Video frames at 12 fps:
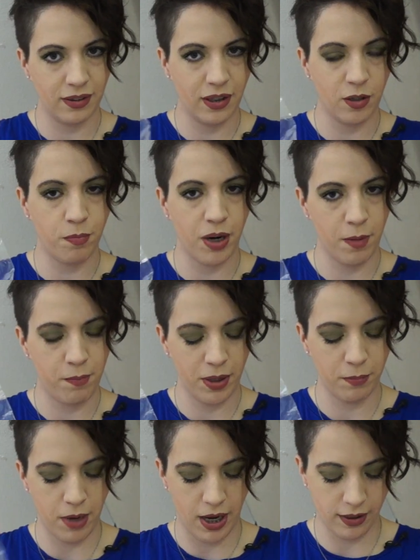in a
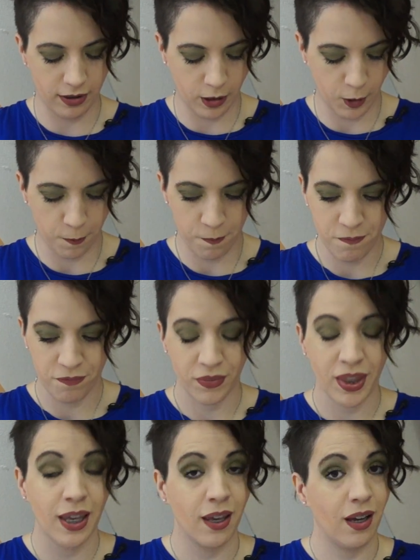piping bag.
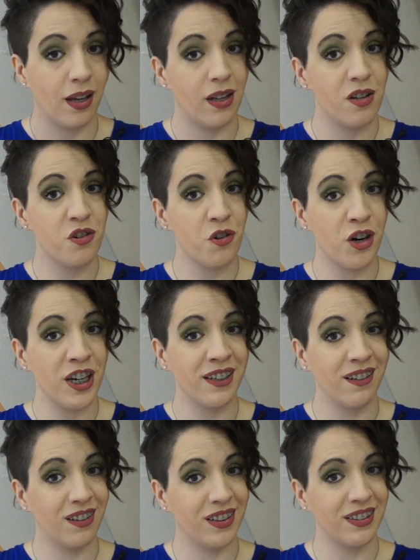And enjoy!
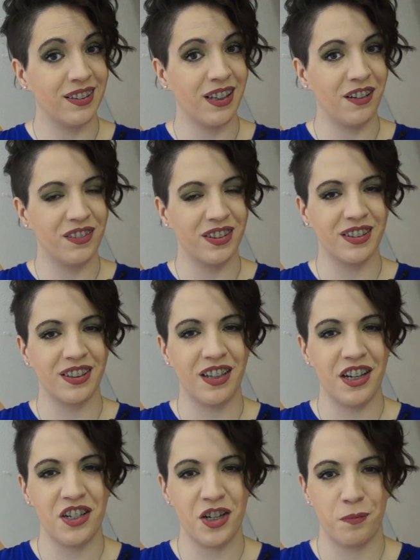All that's left is the
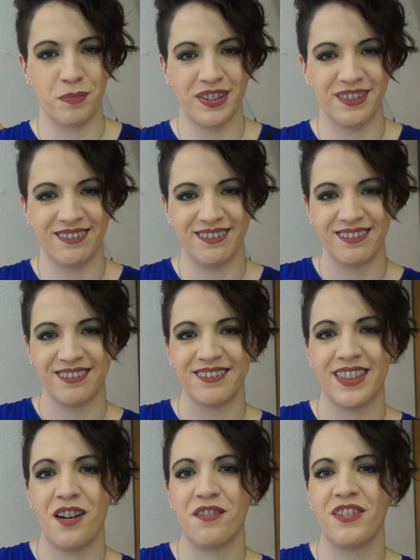touch-ups.
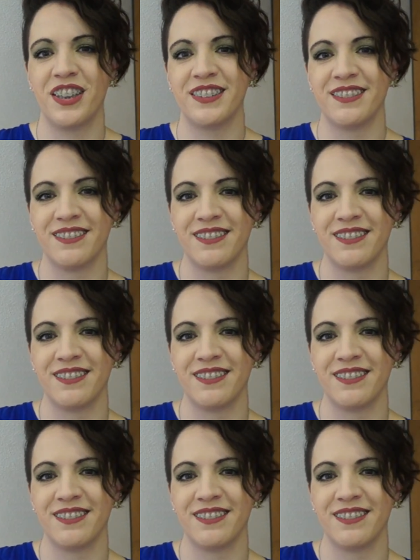Have fun!